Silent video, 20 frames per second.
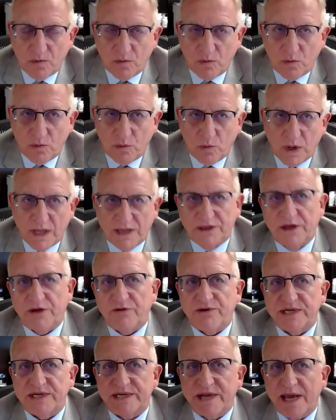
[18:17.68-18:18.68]
Well,
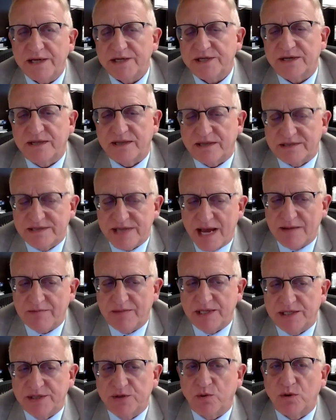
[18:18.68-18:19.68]
the irritation or the
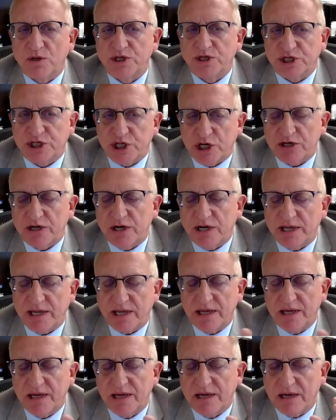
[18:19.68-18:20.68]
damage will
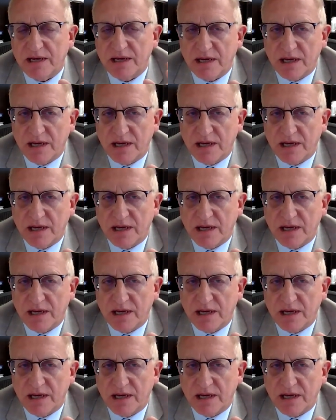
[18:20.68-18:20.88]
certainly